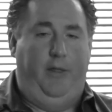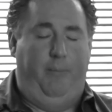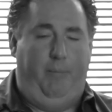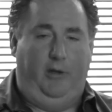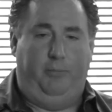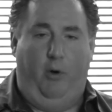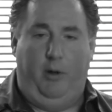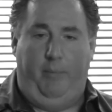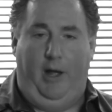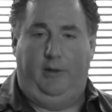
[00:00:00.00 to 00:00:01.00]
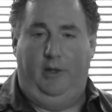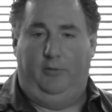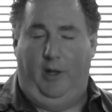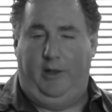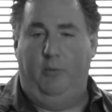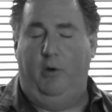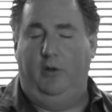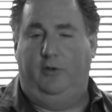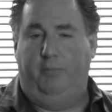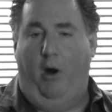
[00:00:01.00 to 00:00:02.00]
the best part about this, I think what
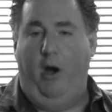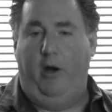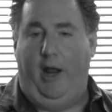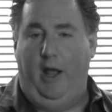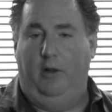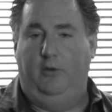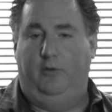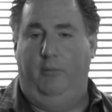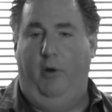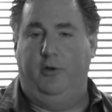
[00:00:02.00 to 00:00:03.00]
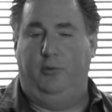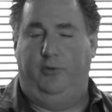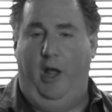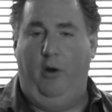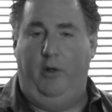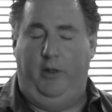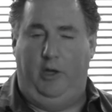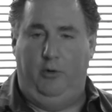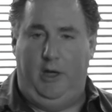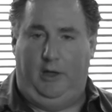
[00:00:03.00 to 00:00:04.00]
inspired Helen so much, was not only the
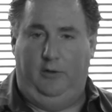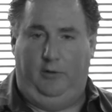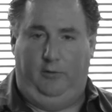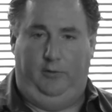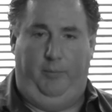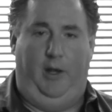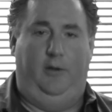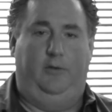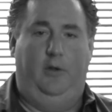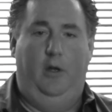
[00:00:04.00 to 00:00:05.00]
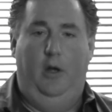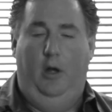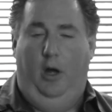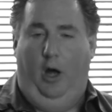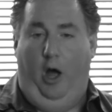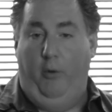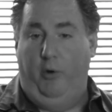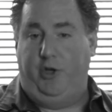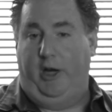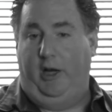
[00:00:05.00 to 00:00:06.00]
uniqueness of the space, on
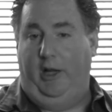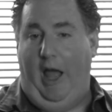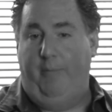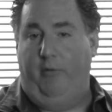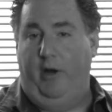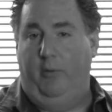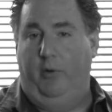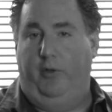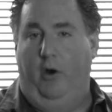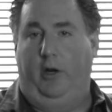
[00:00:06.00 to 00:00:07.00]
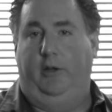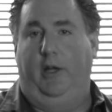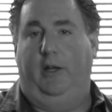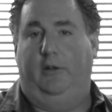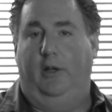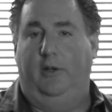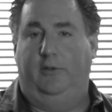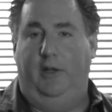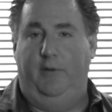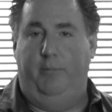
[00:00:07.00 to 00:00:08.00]
which I collaborated with architect
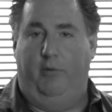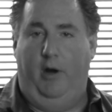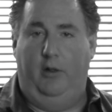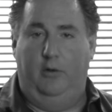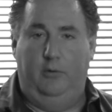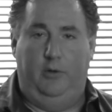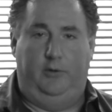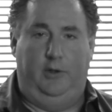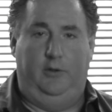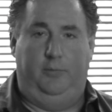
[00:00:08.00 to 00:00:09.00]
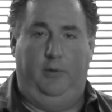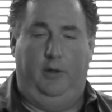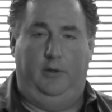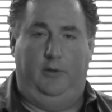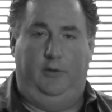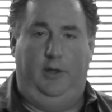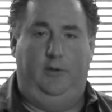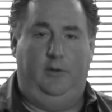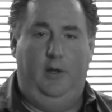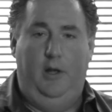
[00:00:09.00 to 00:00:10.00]
Stephen Perella, who is since deceased.